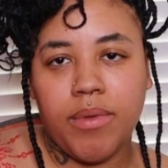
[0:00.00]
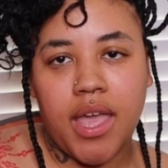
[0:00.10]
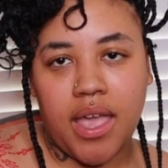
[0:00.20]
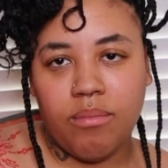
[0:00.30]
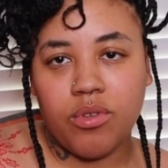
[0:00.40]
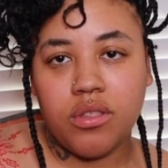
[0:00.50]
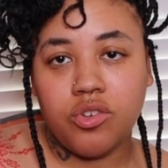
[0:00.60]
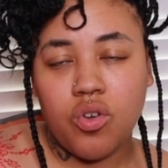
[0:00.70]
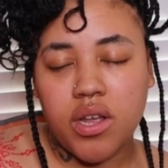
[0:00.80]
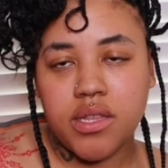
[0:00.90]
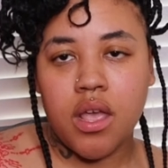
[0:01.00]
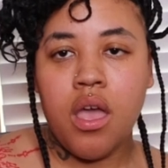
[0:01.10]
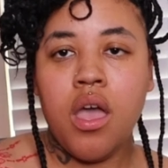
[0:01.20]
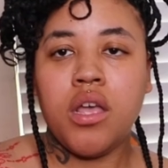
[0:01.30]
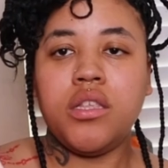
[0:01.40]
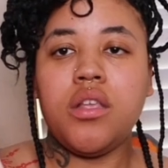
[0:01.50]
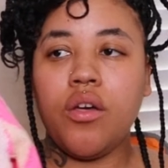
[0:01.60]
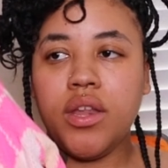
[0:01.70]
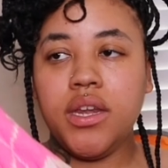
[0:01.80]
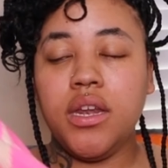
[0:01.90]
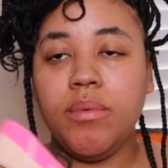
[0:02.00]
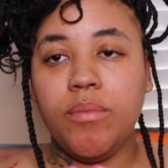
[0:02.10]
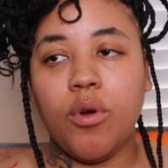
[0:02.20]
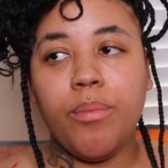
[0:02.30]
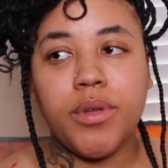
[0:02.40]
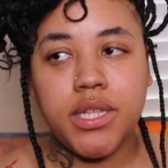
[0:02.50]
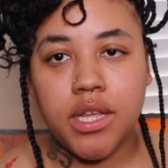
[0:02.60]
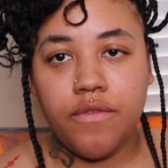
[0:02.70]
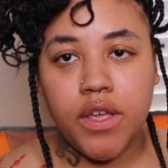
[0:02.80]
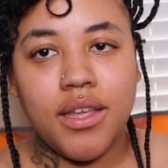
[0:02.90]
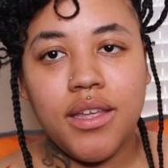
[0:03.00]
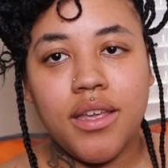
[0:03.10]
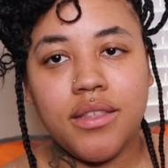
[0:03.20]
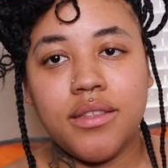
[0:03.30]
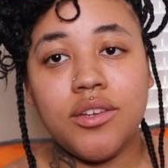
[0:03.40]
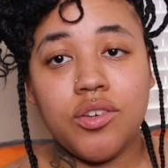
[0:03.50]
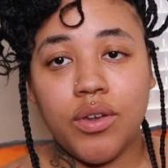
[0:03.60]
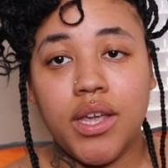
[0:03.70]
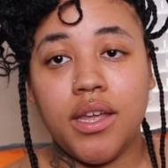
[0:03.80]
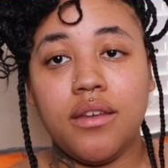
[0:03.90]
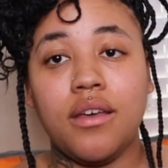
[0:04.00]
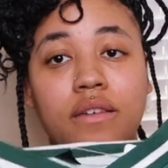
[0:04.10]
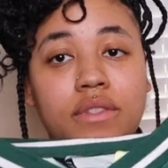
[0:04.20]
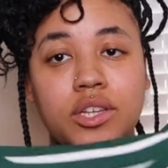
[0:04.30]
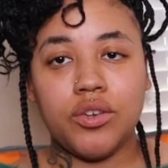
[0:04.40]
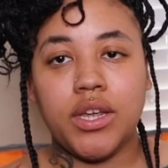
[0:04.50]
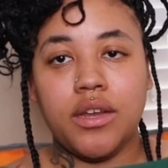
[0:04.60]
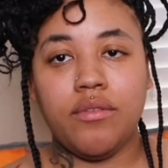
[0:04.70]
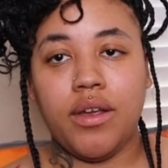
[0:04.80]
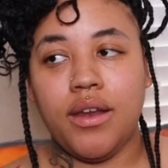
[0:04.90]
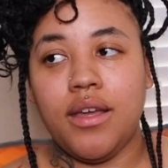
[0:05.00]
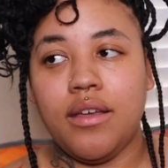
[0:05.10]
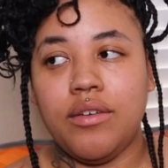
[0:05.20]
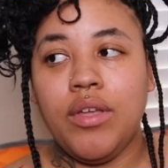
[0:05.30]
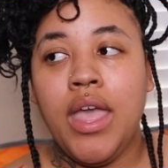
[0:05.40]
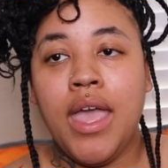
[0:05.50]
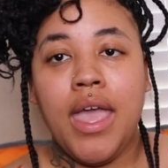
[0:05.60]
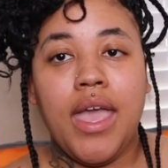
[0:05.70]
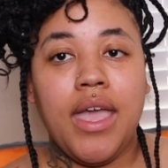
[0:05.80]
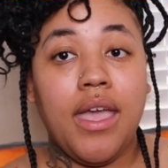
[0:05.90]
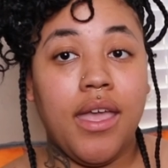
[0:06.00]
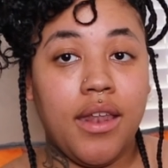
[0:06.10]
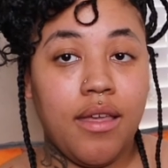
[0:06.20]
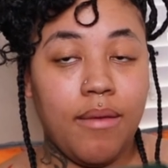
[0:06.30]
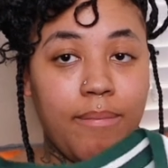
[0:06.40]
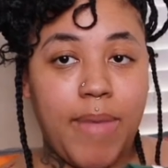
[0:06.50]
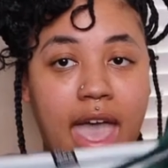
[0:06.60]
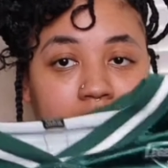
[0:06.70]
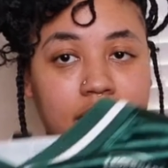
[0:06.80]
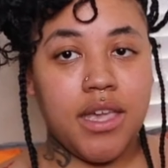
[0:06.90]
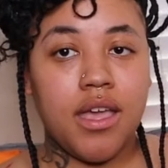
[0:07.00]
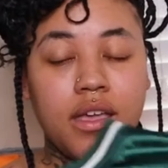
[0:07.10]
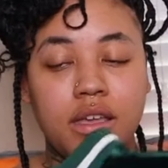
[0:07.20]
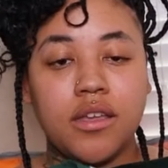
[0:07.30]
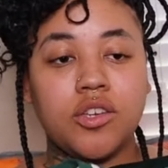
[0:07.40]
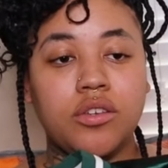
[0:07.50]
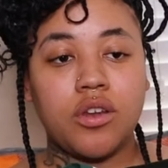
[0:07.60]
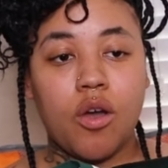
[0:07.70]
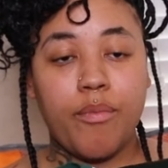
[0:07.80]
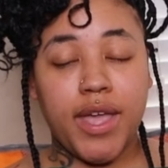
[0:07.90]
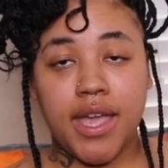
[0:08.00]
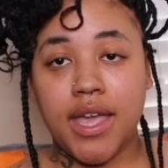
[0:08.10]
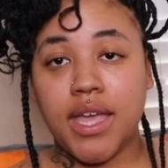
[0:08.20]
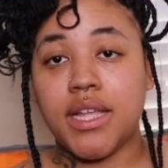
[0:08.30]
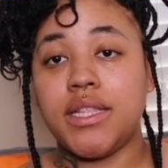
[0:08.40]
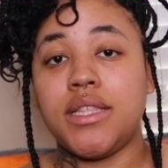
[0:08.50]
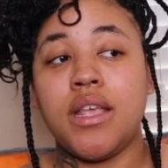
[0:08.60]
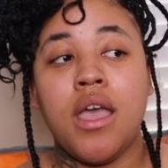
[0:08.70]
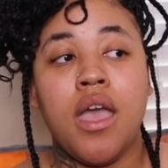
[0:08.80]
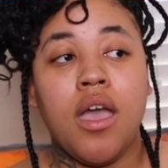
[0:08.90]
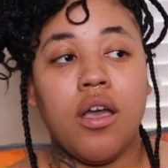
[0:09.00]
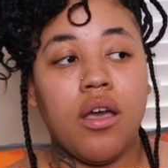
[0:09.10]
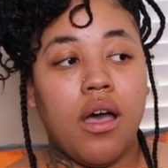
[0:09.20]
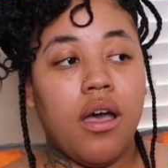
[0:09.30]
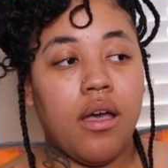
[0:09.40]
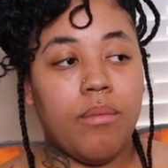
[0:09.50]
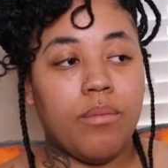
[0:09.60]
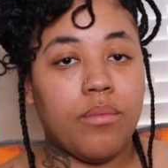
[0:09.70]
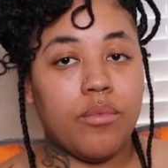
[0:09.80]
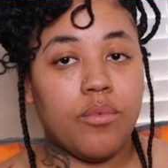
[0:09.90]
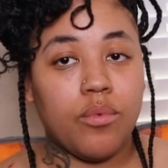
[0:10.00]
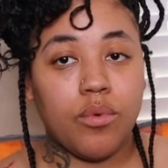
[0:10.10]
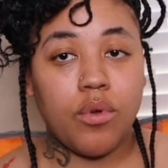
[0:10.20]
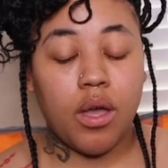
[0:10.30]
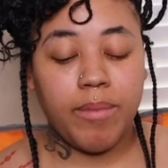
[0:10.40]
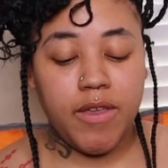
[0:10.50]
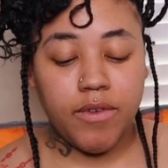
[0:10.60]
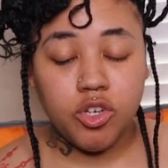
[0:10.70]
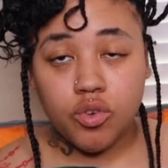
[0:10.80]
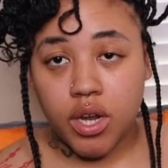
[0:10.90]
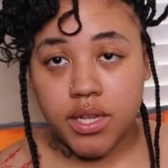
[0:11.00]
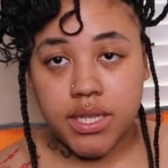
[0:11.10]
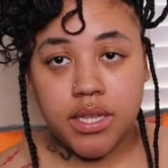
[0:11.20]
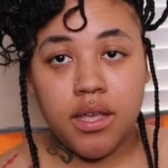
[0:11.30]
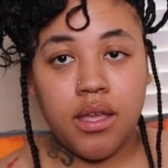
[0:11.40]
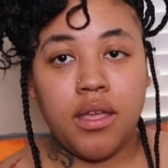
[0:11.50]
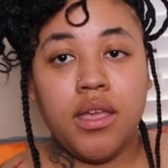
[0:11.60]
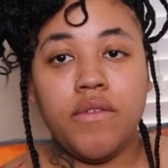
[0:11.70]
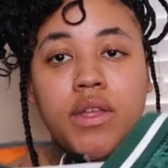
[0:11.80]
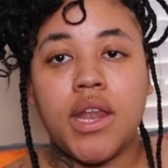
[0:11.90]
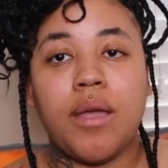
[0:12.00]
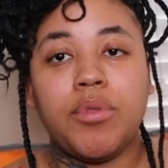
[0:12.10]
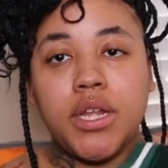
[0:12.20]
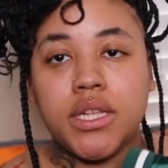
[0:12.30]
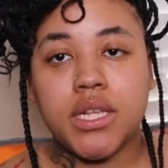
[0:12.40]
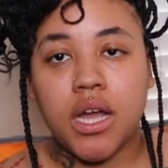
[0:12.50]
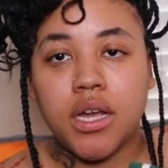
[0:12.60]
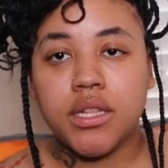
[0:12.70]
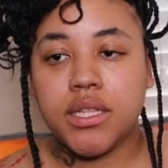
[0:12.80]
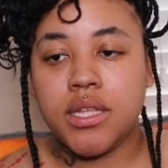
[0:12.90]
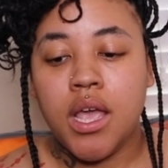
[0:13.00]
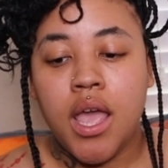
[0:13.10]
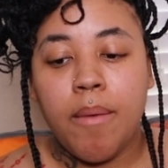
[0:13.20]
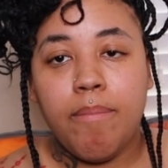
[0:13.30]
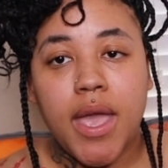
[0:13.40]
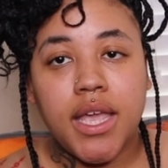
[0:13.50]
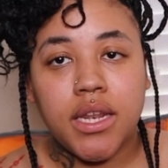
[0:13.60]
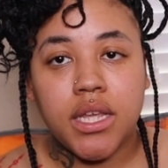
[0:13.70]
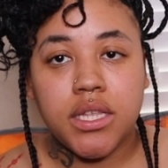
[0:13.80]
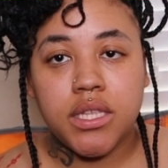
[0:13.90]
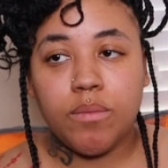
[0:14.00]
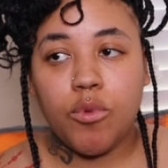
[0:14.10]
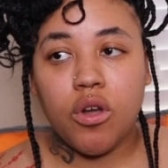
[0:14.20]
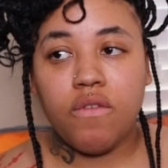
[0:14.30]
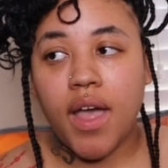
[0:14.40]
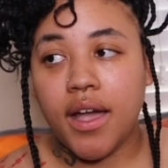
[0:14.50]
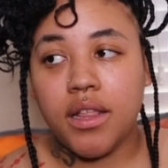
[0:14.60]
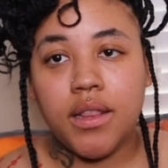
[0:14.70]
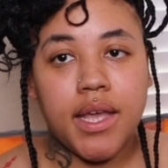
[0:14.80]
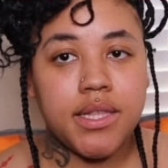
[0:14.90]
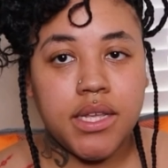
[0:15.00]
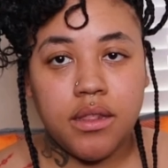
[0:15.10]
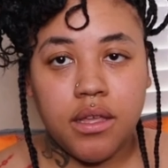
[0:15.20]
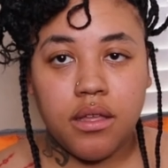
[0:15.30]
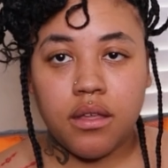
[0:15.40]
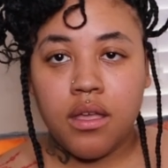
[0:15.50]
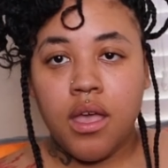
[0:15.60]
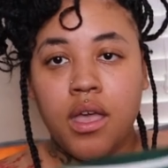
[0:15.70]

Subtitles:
came with the shorts. So they need to be more specific. It is the trend of the trend right now, and baggy, you know, pants, even jorts, even like pleated skirts, making this more of like a lacy look